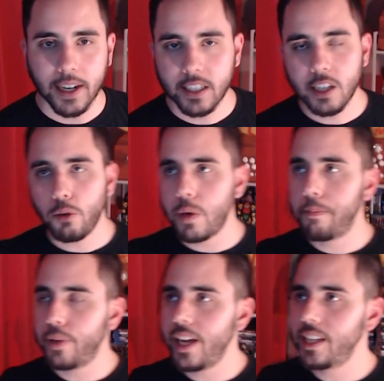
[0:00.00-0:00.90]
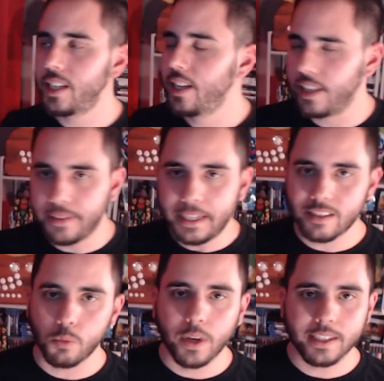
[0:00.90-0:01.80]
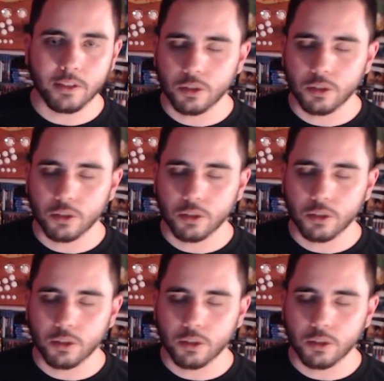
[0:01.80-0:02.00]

And I still replay it at least once